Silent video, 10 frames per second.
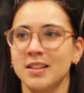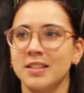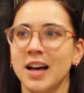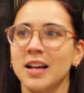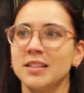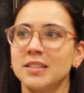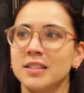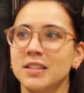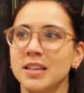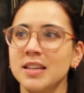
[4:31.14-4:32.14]
that
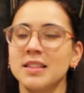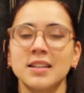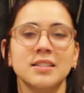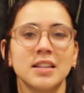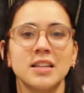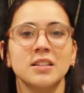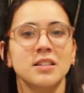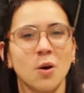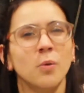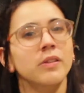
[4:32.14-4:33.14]
he thinks that he's
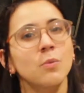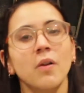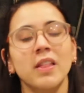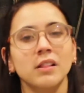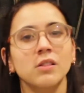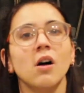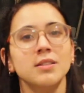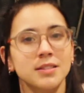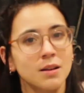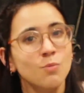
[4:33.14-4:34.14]
the only one that
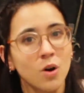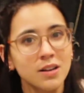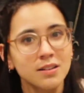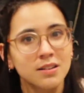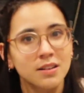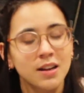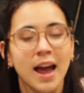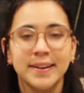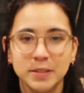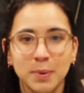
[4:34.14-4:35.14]
lost someone.
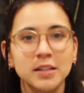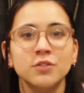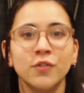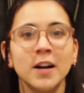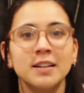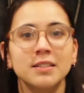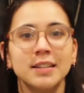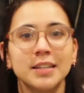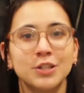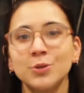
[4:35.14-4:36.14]
And his best friend is
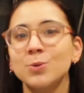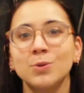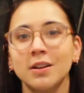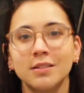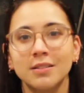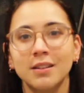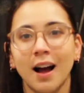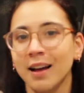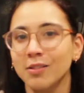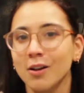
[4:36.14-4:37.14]
like, dude,
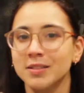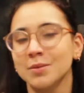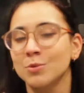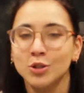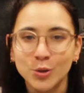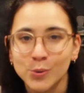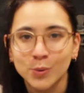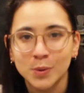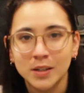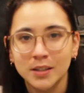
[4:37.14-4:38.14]
I lost someone too.